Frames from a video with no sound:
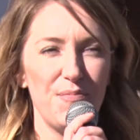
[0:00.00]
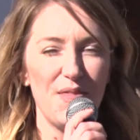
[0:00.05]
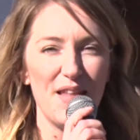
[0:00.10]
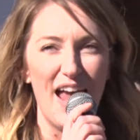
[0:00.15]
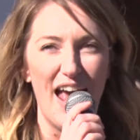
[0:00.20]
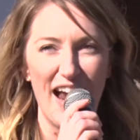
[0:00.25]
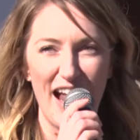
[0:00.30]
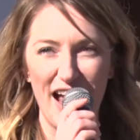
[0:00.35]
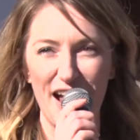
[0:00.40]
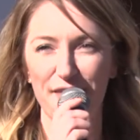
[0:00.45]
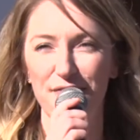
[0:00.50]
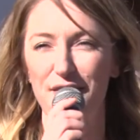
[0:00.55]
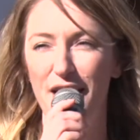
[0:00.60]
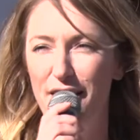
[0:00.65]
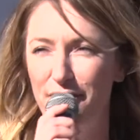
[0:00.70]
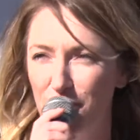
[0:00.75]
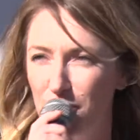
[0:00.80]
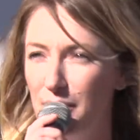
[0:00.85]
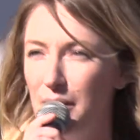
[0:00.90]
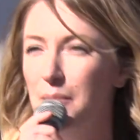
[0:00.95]
and I have
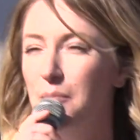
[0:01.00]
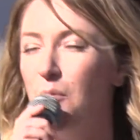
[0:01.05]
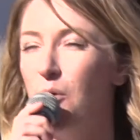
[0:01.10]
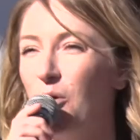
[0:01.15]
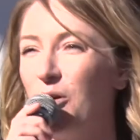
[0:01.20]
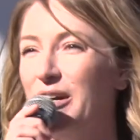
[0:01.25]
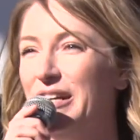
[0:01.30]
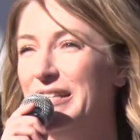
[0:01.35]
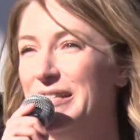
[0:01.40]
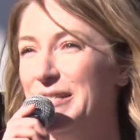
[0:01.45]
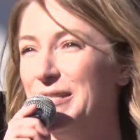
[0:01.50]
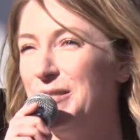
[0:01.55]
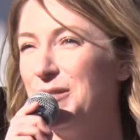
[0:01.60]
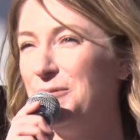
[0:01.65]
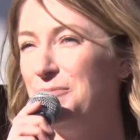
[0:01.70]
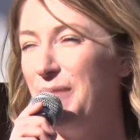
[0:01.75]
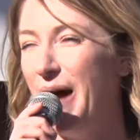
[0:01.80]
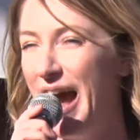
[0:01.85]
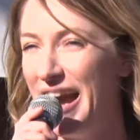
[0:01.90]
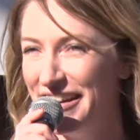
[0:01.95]
never been more
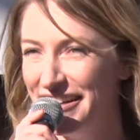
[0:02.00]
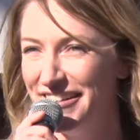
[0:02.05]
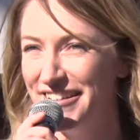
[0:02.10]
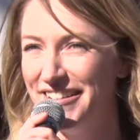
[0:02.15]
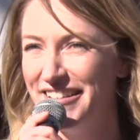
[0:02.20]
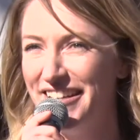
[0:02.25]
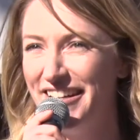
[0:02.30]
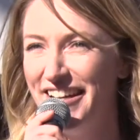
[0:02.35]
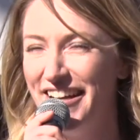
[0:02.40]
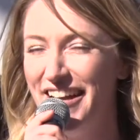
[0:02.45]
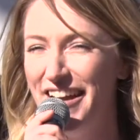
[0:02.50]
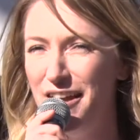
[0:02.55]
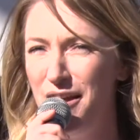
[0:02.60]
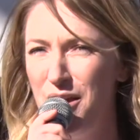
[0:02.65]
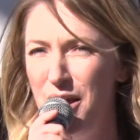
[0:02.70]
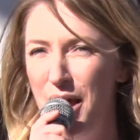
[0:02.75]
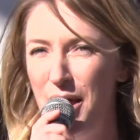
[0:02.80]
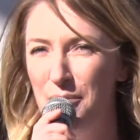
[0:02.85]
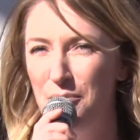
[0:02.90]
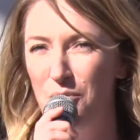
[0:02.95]
inspired
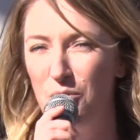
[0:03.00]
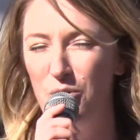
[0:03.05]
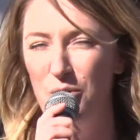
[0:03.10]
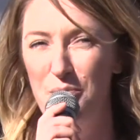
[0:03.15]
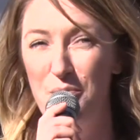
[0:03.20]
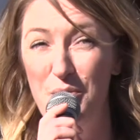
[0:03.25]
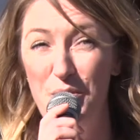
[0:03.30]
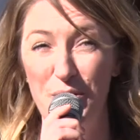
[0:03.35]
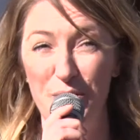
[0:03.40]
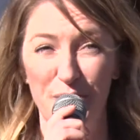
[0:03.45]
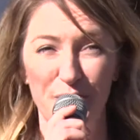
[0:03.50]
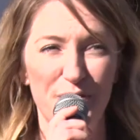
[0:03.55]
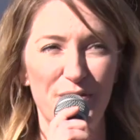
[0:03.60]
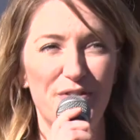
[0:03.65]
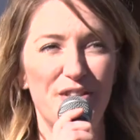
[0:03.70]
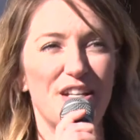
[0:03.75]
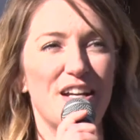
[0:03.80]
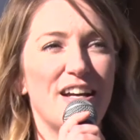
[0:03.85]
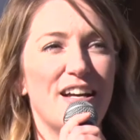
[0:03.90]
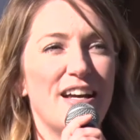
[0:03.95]
and more
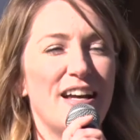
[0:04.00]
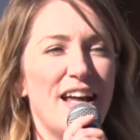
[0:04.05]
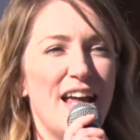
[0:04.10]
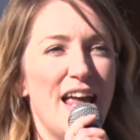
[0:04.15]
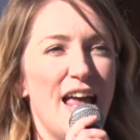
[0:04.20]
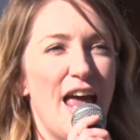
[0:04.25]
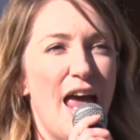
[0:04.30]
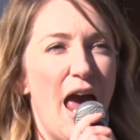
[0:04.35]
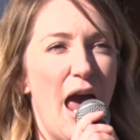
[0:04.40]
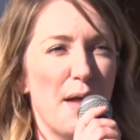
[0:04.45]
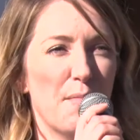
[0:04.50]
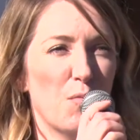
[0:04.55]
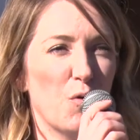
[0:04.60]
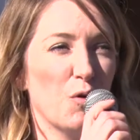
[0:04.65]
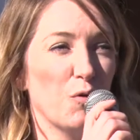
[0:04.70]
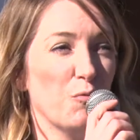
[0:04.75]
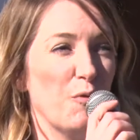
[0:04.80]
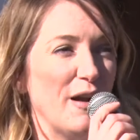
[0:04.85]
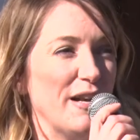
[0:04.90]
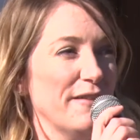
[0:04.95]
moved and
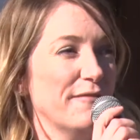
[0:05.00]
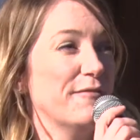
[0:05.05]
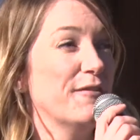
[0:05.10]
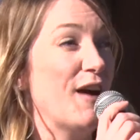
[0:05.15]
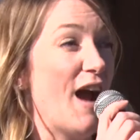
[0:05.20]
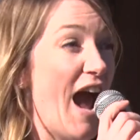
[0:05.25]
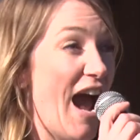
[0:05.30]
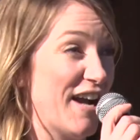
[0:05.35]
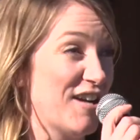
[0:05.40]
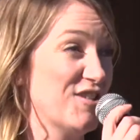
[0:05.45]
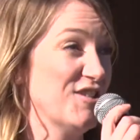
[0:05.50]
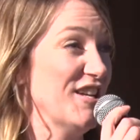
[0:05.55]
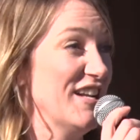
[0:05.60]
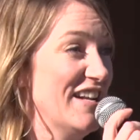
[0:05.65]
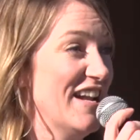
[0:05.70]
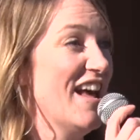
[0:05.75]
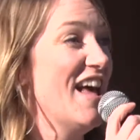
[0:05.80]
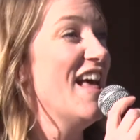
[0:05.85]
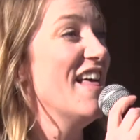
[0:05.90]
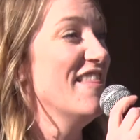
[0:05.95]
more ready for
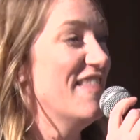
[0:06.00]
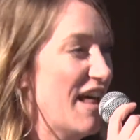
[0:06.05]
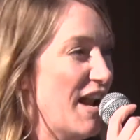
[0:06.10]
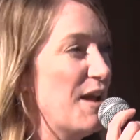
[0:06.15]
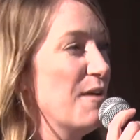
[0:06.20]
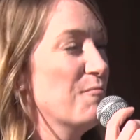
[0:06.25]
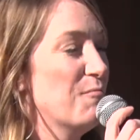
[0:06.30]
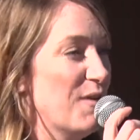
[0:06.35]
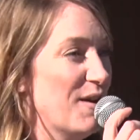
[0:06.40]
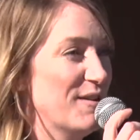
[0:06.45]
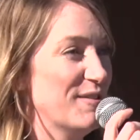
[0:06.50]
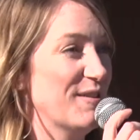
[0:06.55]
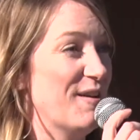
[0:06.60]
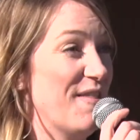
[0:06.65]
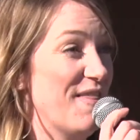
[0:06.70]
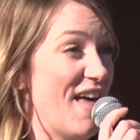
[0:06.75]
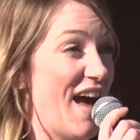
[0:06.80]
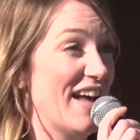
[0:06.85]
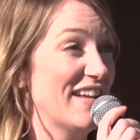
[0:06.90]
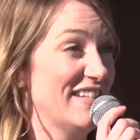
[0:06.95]
action than I was
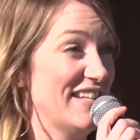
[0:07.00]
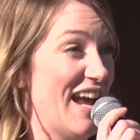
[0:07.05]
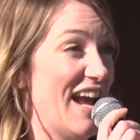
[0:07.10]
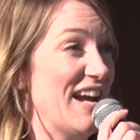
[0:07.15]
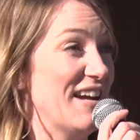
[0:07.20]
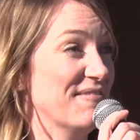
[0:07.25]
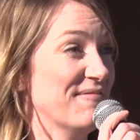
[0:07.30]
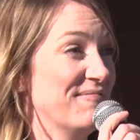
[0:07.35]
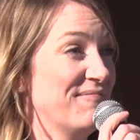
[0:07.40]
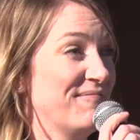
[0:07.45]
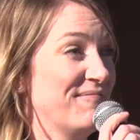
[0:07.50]
on that day.